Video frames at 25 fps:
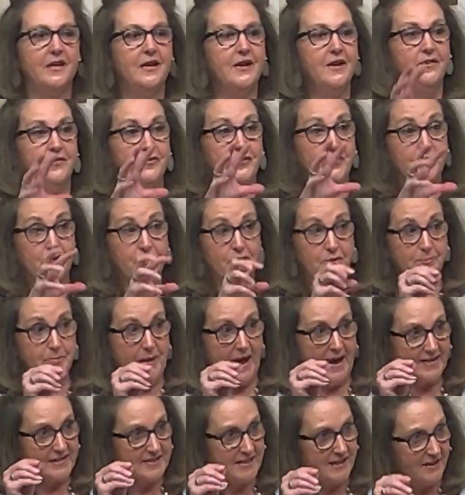The good
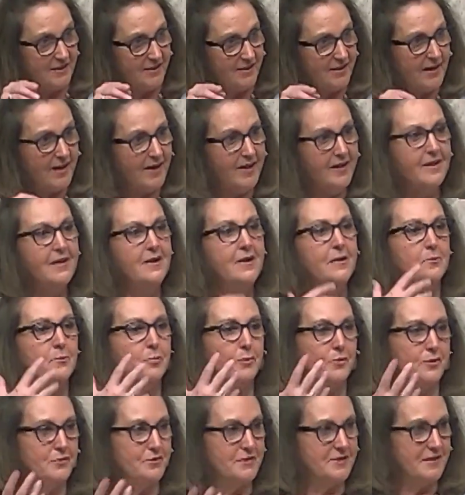bacteria
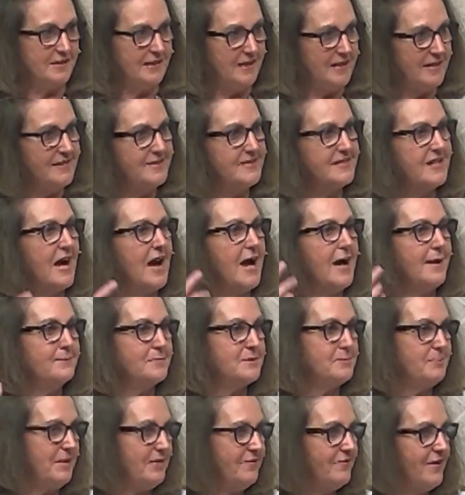producing enzymes,
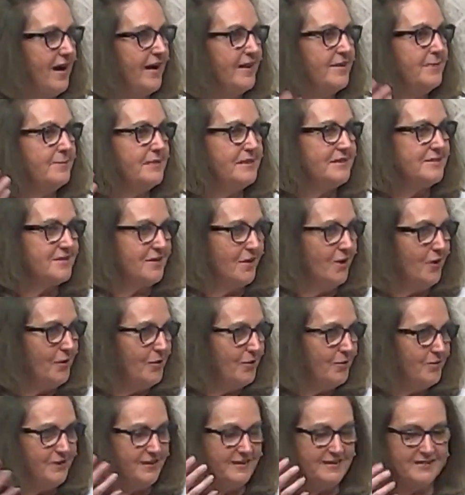B vitamins,
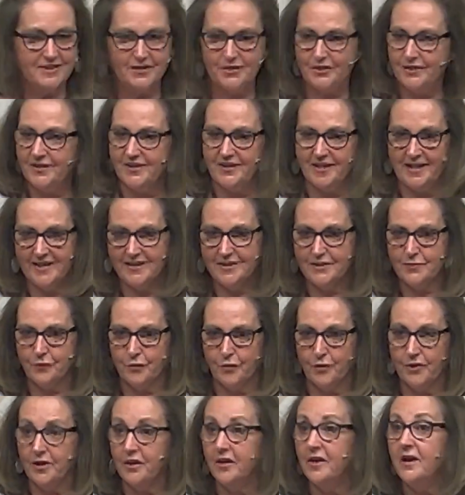all these good things for
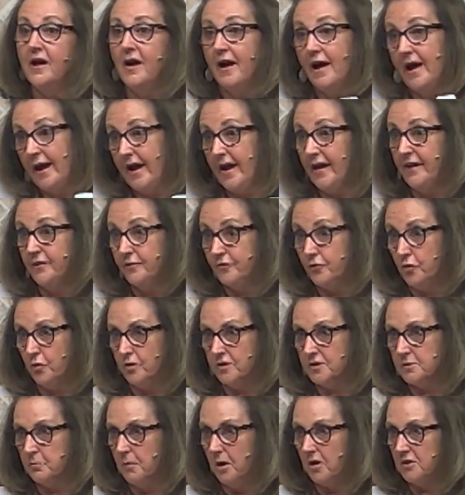you, and of
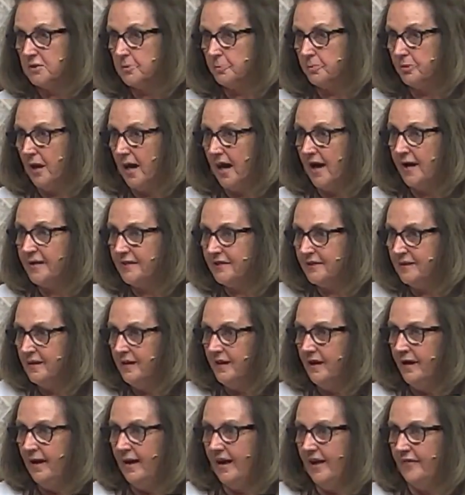course multiplying,
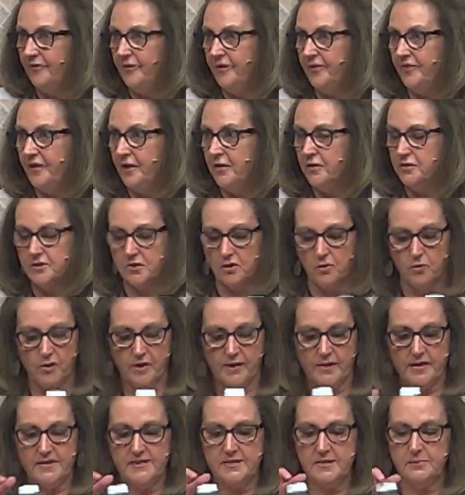and then those
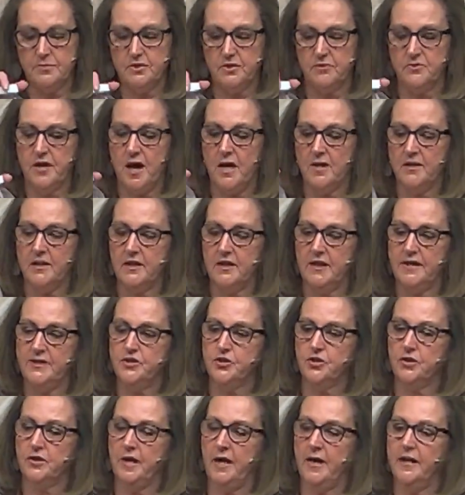organisms will inoculate your
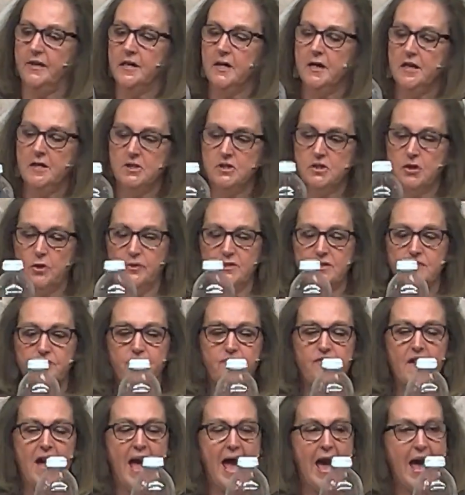gut. So it's
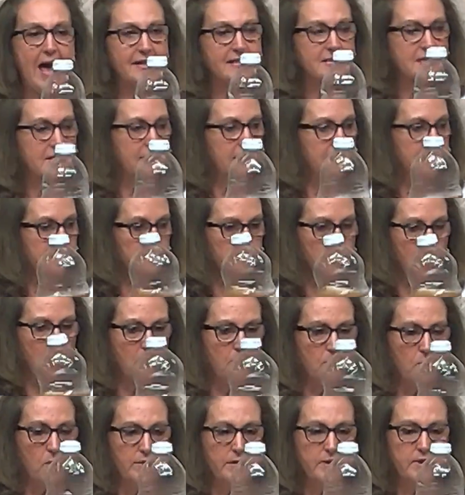fat. Tomorrow
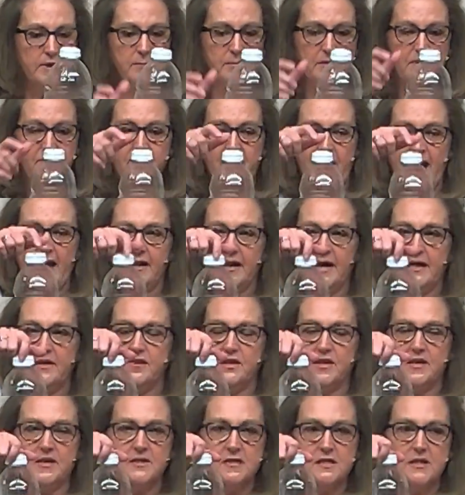morning it'll be fat like
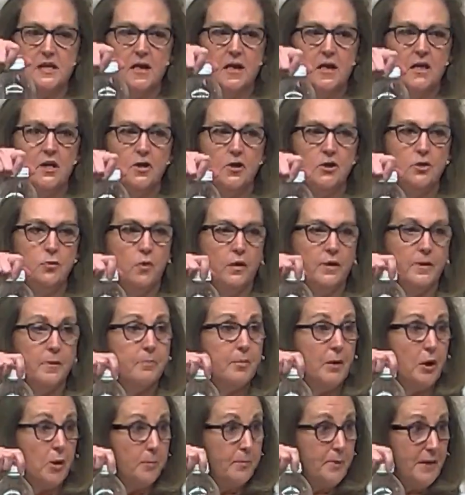this. You want to
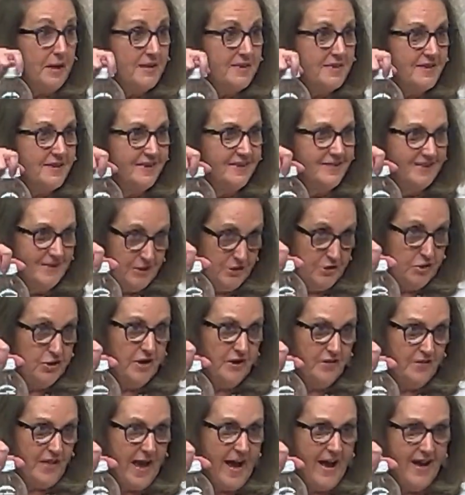burp it. Did you hear
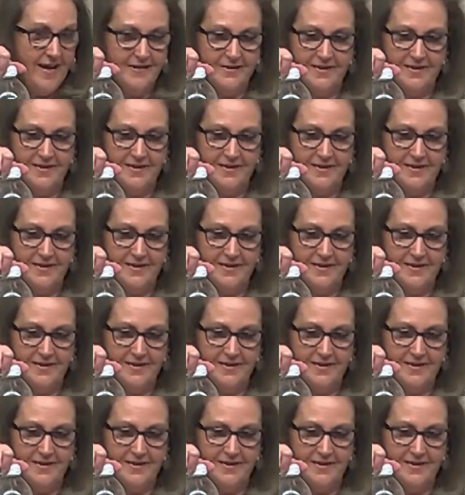that?